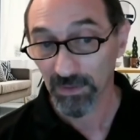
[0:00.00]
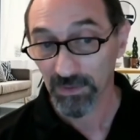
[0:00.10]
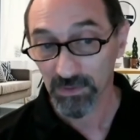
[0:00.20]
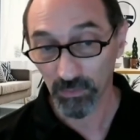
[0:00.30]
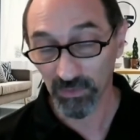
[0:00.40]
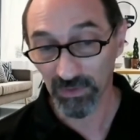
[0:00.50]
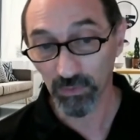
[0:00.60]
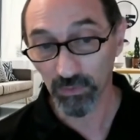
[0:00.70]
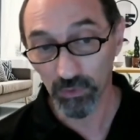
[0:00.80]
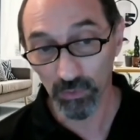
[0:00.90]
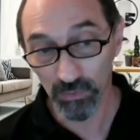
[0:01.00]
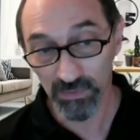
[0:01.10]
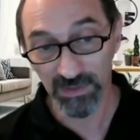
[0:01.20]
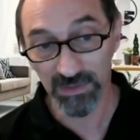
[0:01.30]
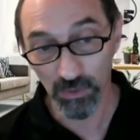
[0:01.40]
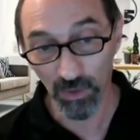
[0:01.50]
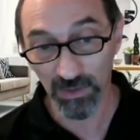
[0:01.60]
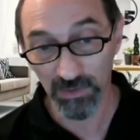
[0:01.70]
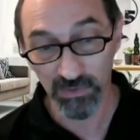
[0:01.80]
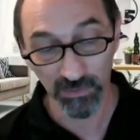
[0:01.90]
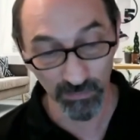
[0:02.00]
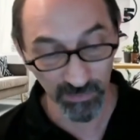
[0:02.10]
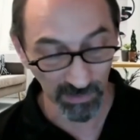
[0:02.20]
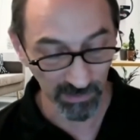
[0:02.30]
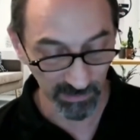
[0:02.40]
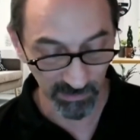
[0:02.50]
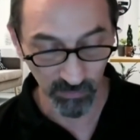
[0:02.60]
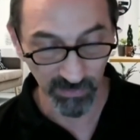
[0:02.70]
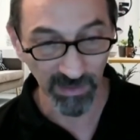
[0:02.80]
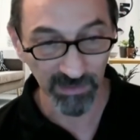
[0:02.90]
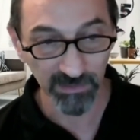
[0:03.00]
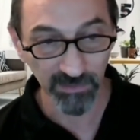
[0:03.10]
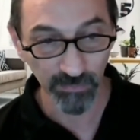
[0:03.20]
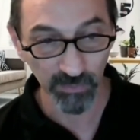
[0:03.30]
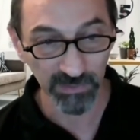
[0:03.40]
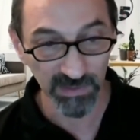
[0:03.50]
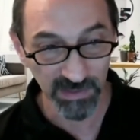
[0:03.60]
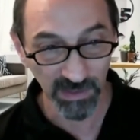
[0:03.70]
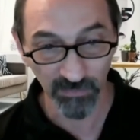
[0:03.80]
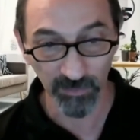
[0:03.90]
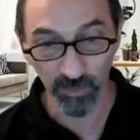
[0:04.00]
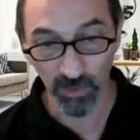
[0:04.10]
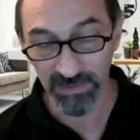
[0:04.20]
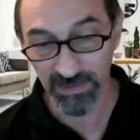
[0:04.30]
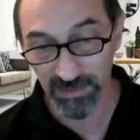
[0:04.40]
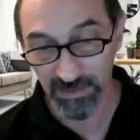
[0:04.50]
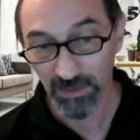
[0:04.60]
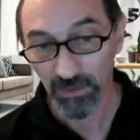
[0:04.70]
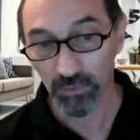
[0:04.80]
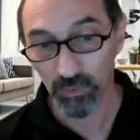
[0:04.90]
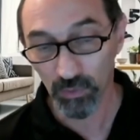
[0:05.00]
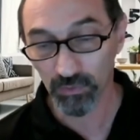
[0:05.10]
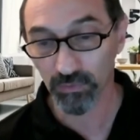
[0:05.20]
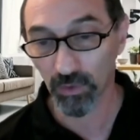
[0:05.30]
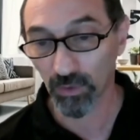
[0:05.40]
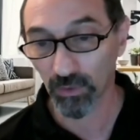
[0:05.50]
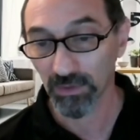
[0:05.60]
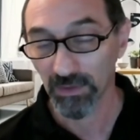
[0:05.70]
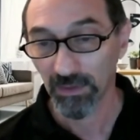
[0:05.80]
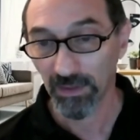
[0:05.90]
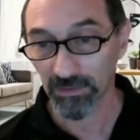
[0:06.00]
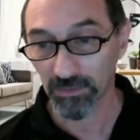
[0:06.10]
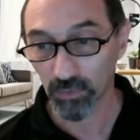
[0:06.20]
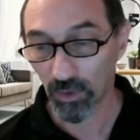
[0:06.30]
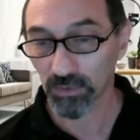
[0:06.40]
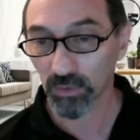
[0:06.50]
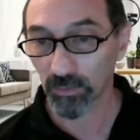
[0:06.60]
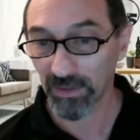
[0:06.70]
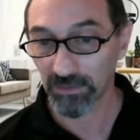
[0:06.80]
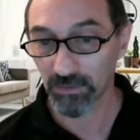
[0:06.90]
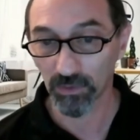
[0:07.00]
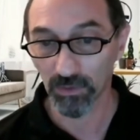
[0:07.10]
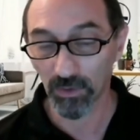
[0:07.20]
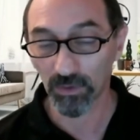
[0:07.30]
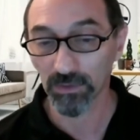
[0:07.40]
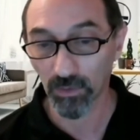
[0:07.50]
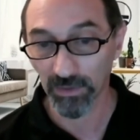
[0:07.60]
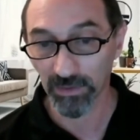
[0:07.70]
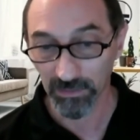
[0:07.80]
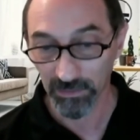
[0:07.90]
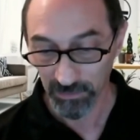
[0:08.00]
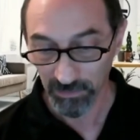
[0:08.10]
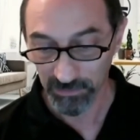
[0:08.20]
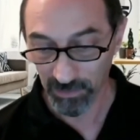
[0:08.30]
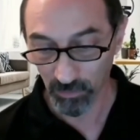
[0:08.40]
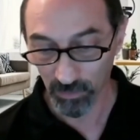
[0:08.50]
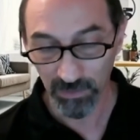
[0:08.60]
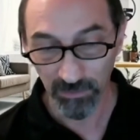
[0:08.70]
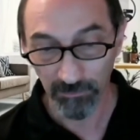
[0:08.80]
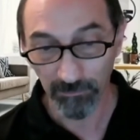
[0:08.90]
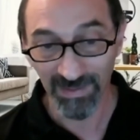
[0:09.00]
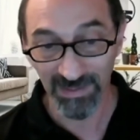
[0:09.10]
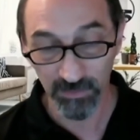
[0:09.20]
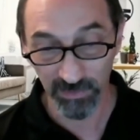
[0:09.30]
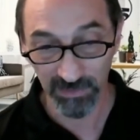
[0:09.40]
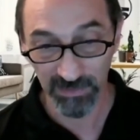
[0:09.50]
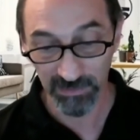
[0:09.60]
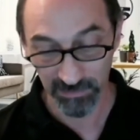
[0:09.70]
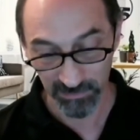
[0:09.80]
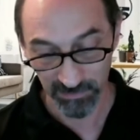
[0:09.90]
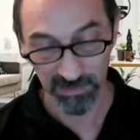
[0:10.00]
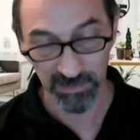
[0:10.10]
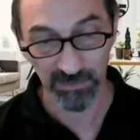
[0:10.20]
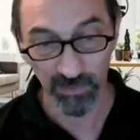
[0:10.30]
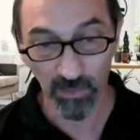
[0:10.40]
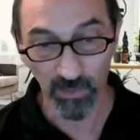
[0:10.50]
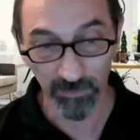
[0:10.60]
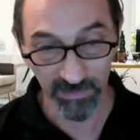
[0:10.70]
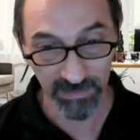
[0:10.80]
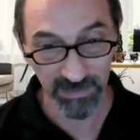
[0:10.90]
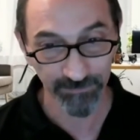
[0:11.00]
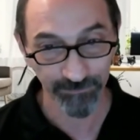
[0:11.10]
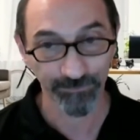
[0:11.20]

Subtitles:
So you need to use this knowledge that you've created through the discovery process to control and to automate your ongoing network management requirements.